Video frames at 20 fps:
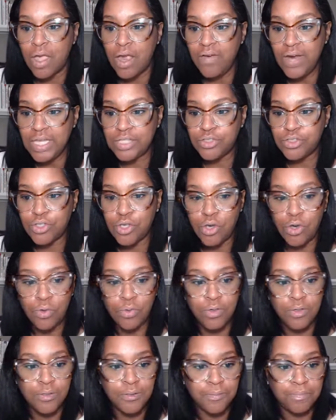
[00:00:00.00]
All right.
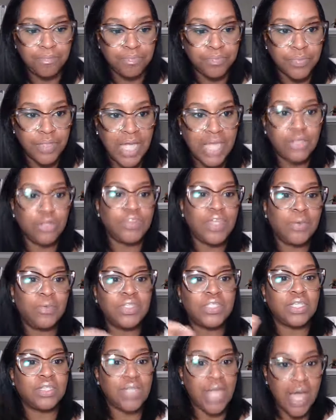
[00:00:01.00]
So I know that
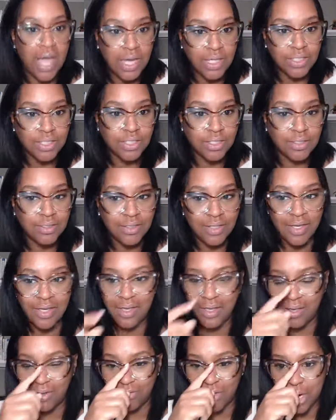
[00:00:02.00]
was a lot,
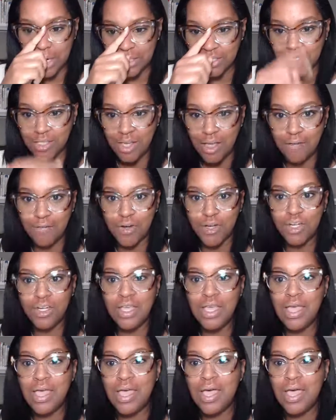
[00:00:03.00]
right, to cover.